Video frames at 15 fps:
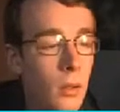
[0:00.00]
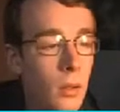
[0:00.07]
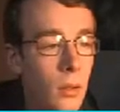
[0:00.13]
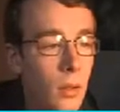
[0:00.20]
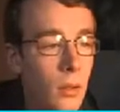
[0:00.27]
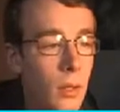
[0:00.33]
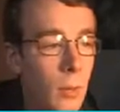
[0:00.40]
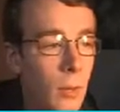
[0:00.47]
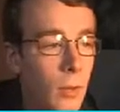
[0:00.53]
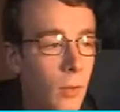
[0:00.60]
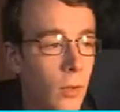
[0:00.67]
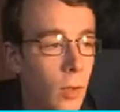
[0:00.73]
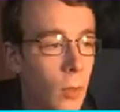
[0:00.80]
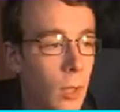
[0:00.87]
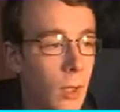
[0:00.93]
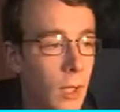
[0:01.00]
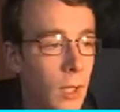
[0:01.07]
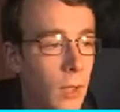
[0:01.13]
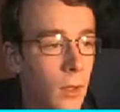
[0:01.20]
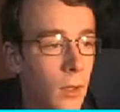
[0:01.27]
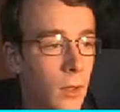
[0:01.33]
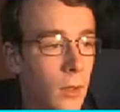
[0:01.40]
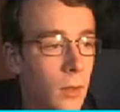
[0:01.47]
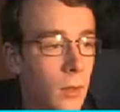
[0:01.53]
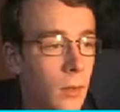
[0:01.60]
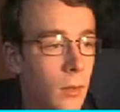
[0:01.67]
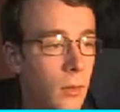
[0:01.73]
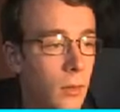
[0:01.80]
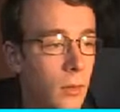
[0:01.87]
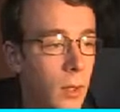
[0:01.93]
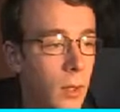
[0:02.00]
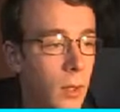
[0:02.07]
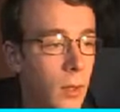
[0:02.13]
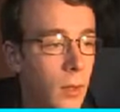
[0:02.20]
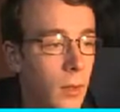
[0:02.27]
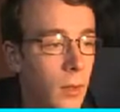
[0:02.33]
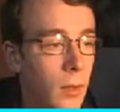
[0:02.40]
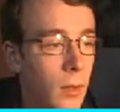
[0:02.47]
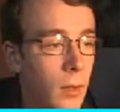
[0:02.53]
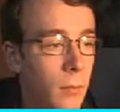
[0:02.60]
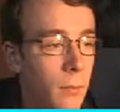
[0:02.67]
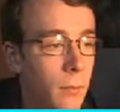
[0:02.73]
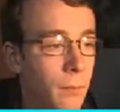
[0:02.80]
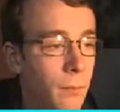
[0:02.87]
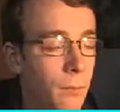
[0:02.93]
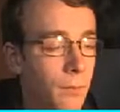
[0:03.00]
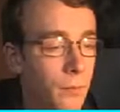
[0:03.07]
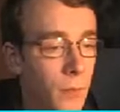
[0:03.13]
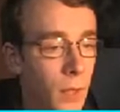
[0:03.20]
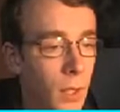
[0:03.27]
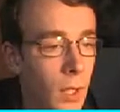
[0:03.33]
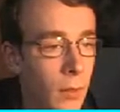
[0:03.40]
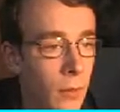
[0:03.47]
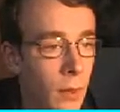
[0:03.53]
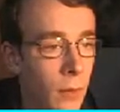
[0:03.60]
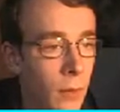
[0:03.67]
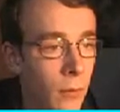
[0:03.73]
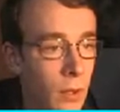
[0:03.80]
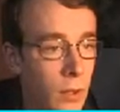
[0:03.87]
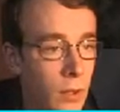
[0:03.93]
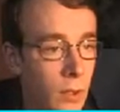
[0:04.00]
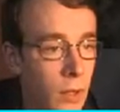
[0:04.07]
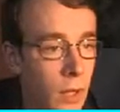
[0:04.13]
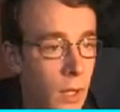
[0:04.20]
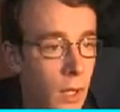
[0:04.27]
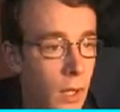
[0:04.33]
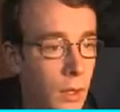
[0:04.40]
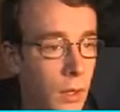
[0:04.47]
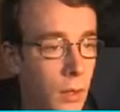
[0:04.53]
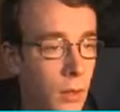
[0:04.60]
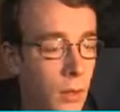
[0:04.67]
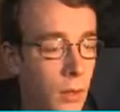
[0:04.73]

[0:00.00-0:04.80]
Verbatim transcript: God damn it, I forgot about that. Right, um, yep, yeah, I'm obviously dead.